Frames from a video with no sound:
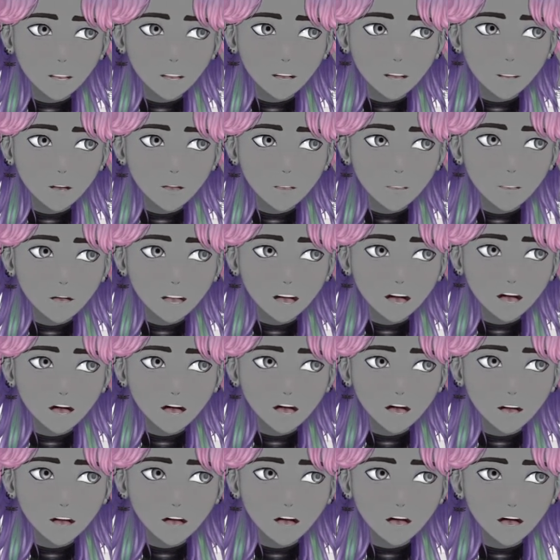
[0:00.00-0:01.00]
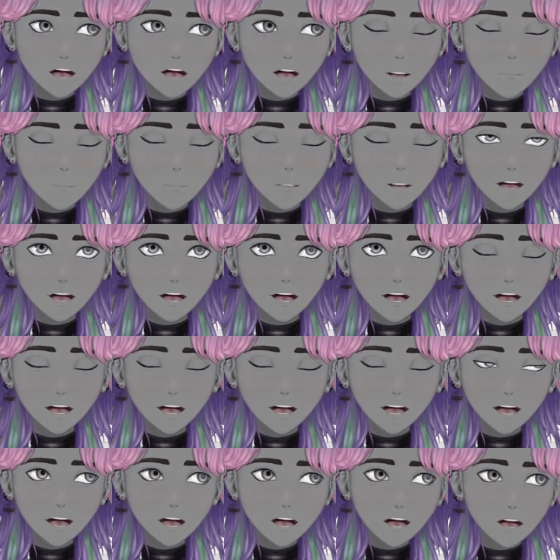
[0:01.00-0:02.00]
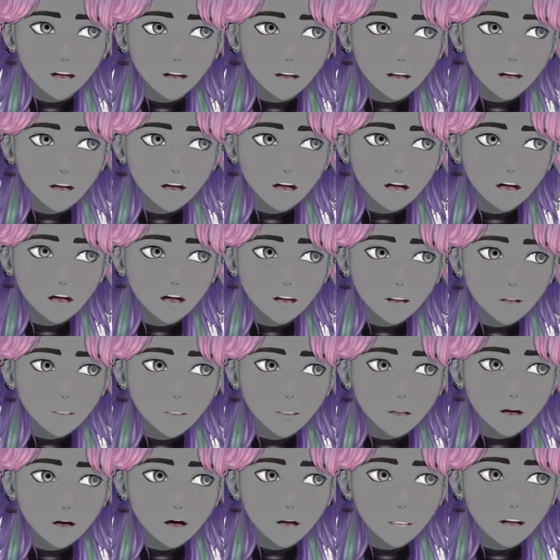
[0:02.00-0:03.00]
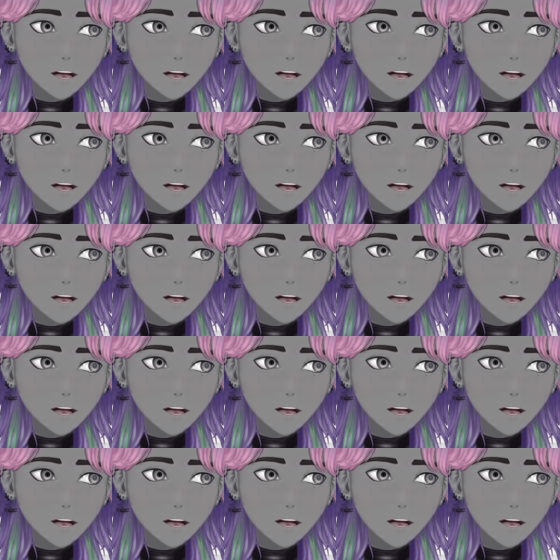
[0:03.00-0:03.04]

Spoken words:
playing the game today as promised,